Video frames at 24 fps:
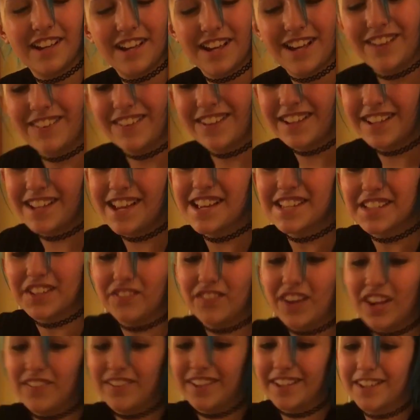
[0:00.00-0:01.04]
I mm, mean, yes,
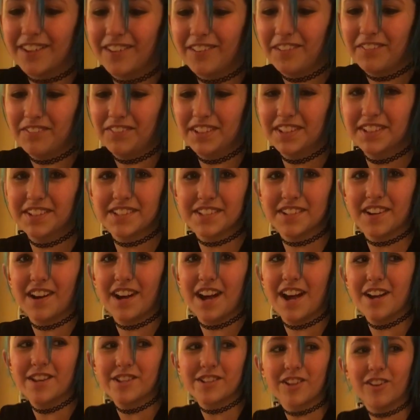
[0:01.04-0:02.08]
it may be cold, but it's
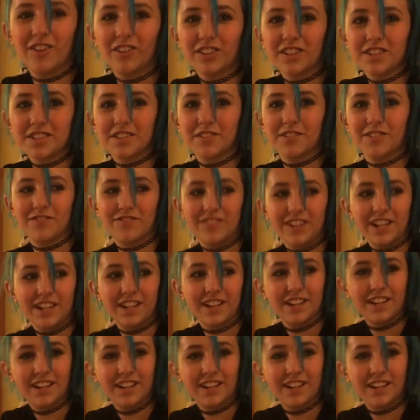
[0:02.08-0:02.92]
not as cold as it would be.